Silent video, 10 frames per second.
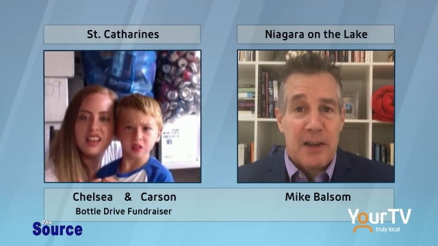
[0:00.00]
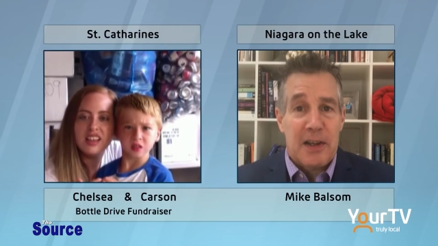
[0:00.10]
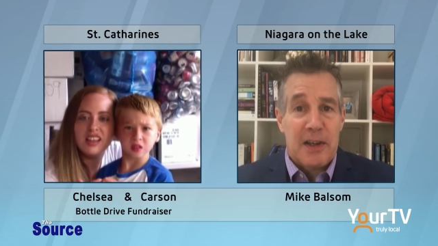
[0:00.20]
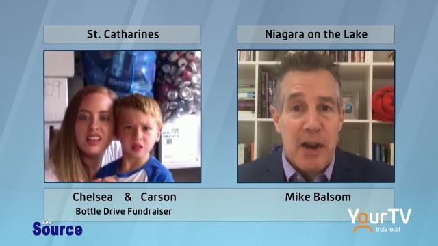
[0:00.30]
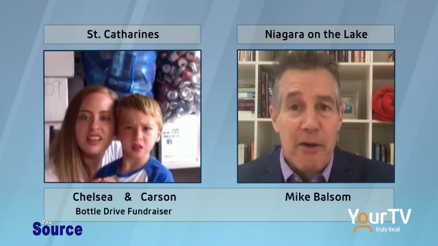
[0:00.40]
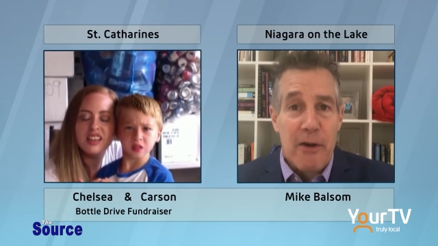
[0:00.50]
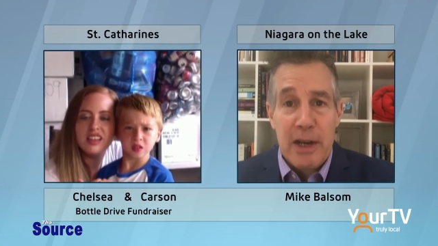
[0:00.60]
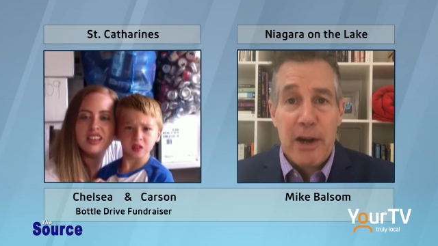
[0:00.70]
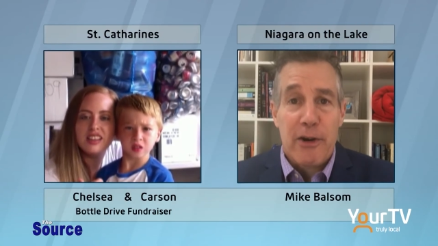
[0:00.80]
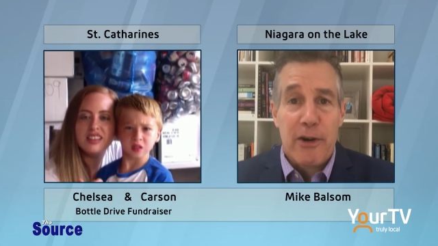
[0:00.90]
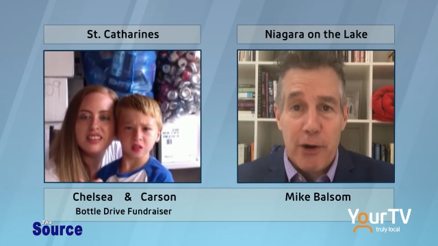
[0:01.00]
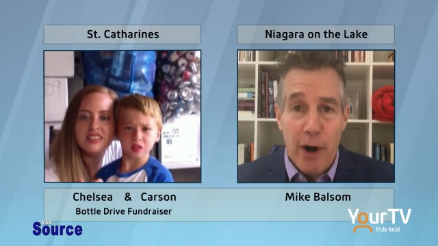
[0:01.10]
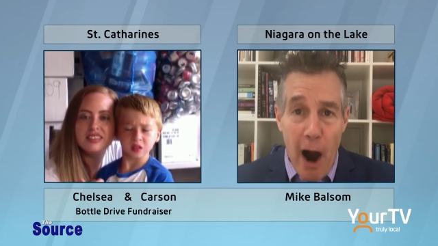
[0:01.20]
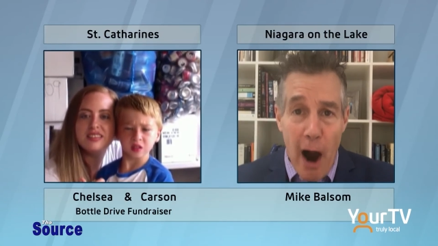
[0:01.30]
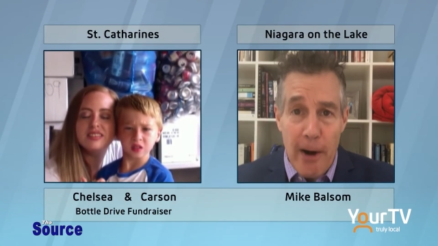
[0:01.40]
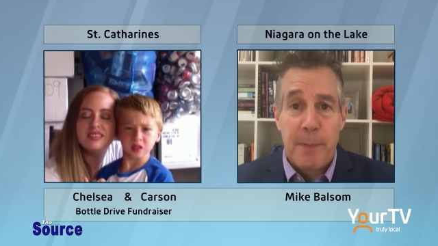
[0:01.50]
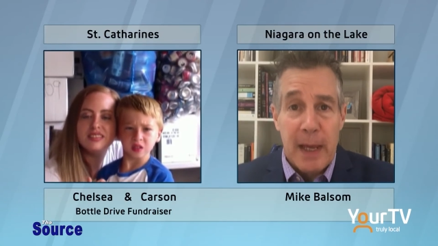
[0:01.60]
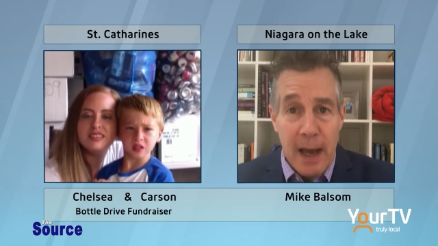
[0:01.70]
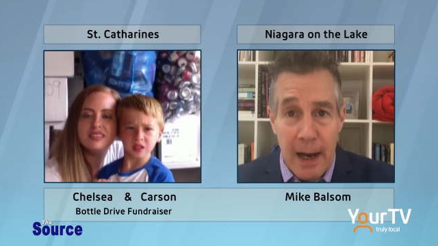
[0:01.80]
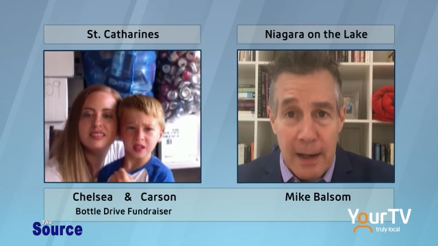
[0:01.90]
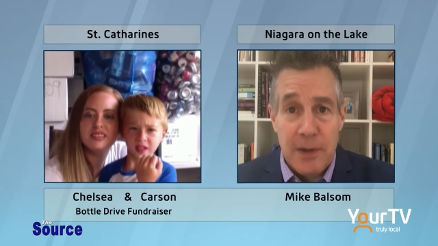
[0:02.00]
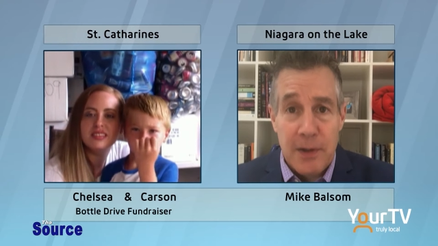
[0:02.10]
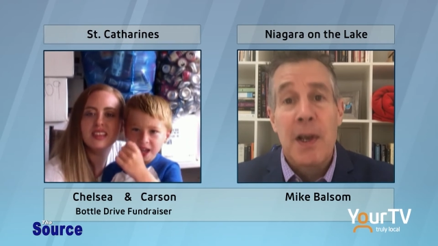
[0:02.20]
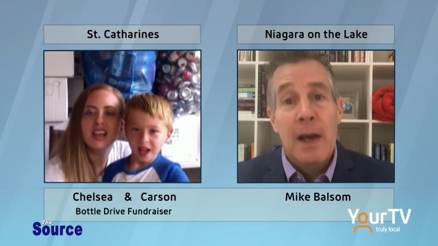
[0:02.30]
Speaker 1: near and dear to your heart because